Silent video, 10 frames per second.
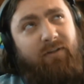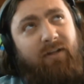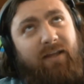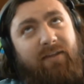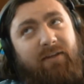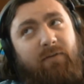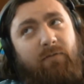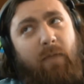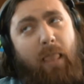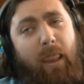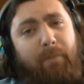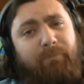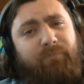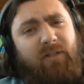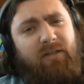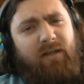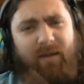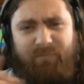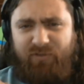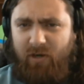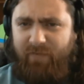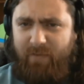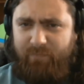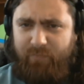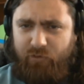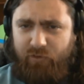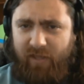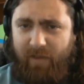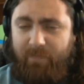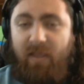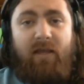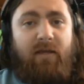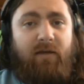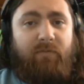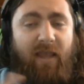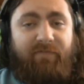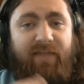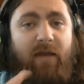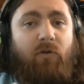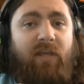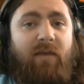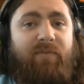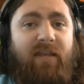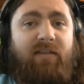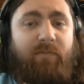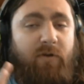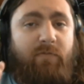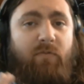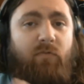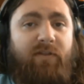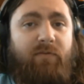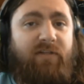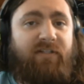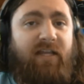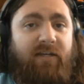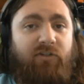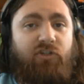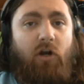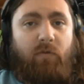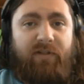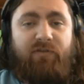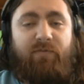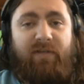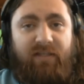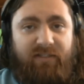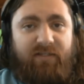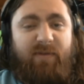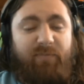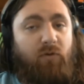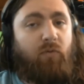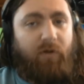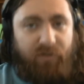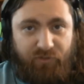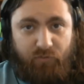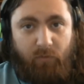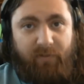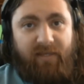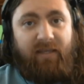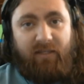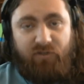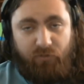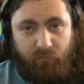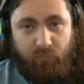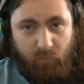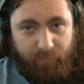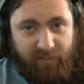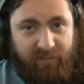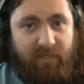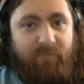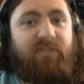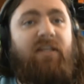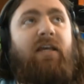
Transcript: I think. I'm sorry if I butchered that. We have that whole campaign, the pre-written one that we decided to start with so we can get some people who weren't used to role-playing into role-playing games.